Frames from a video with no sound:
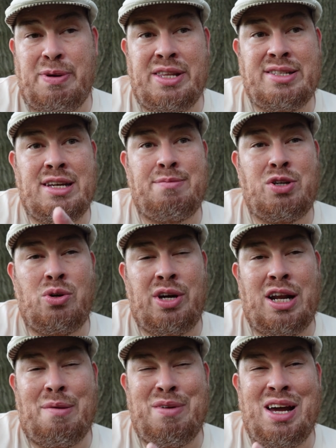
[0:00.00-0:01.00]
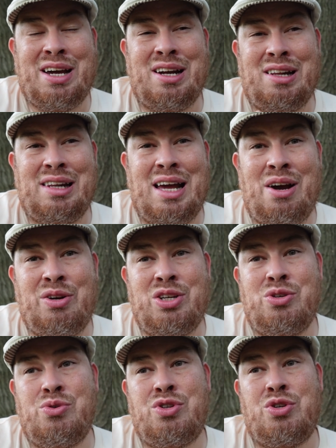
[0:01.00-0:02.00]
By the same token, I'm not going to allow
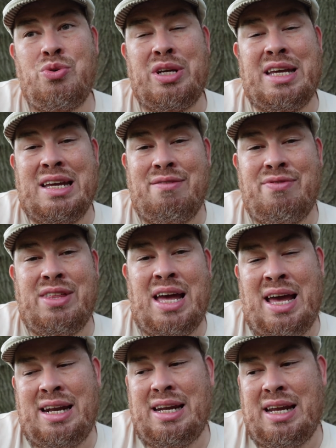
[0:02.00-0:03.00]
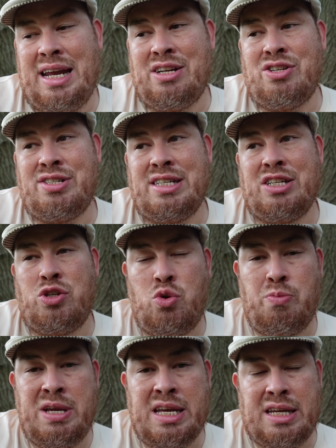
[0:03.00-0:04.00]
you to give that agency
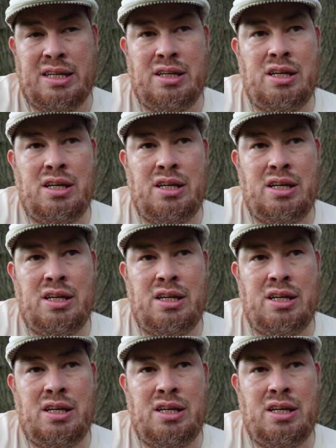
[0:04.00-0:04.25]
to me.